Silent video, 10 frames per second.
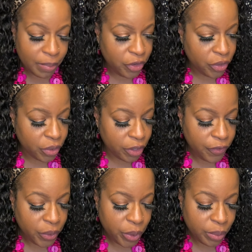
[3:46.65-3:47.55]
But you know, if
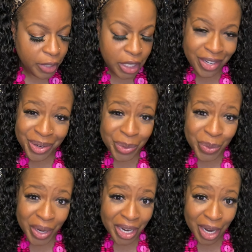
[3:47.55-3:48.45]
you know me, then you
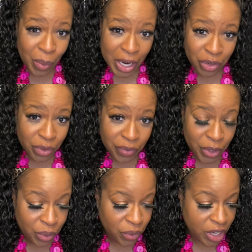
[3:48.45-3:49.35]
know like I watch reviews.